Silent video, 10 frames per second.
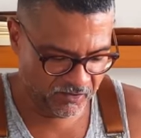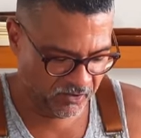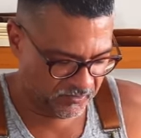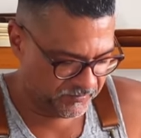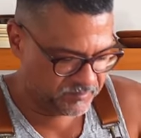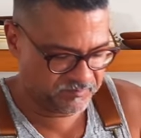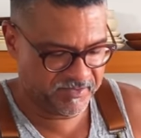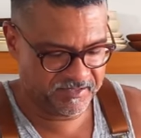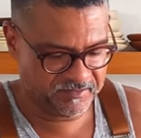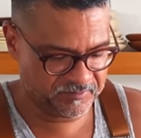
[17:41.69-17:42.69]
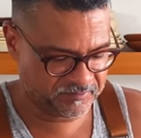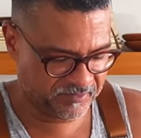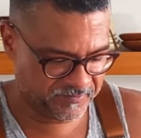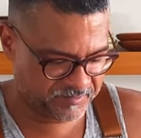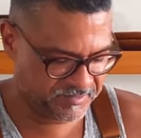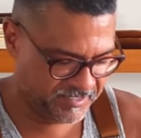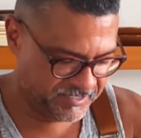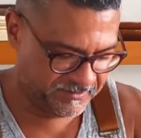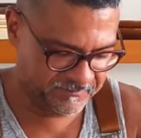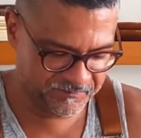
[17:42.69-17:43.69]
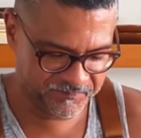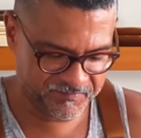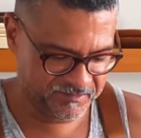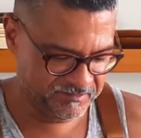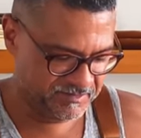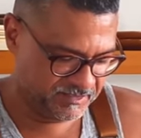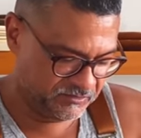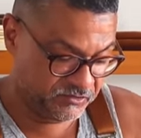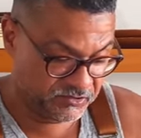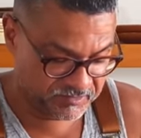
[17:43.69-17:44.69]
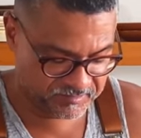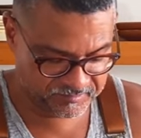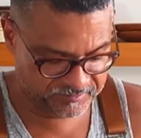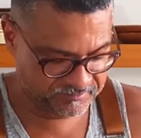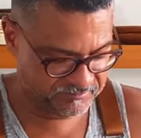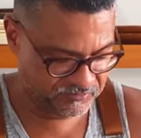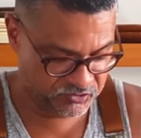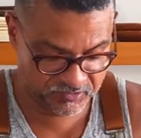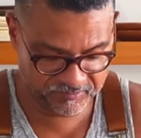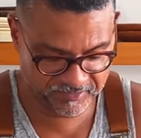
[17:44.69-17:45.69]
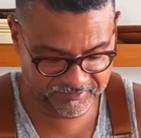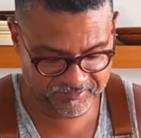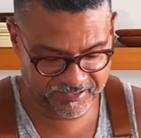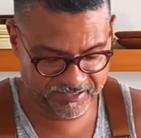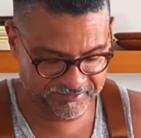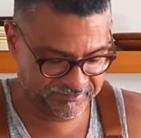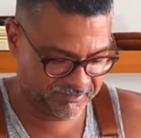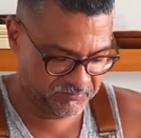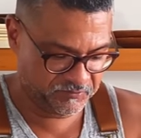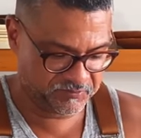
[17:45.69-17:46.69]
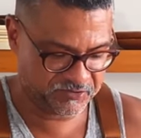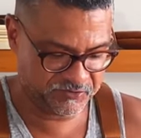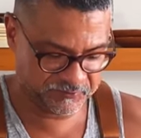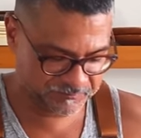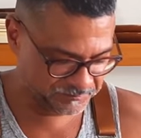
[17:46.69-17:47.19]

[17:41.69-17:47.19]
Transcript: All the smells are the same. It looks just like the salad that I'm used to.